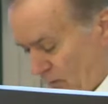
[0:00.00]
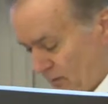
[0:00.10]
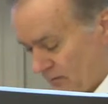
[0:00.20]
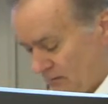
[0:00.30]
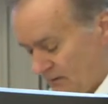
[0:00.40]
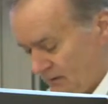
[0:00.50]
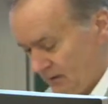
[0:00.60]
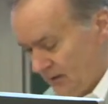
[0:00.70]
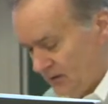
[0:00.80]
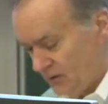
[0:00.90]
woman
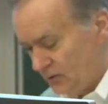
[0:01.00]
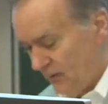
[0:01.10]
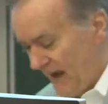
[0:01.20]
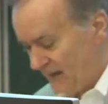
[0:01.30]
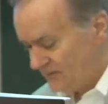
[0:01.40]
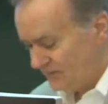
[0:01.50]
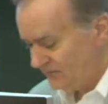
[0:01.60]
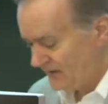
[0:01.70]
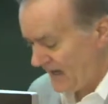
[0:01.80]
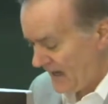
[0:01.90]
who
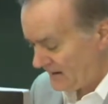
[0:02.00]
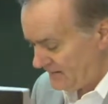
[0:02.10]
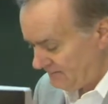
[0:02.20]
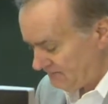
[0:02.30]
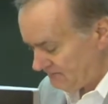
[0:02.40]
answers the ad.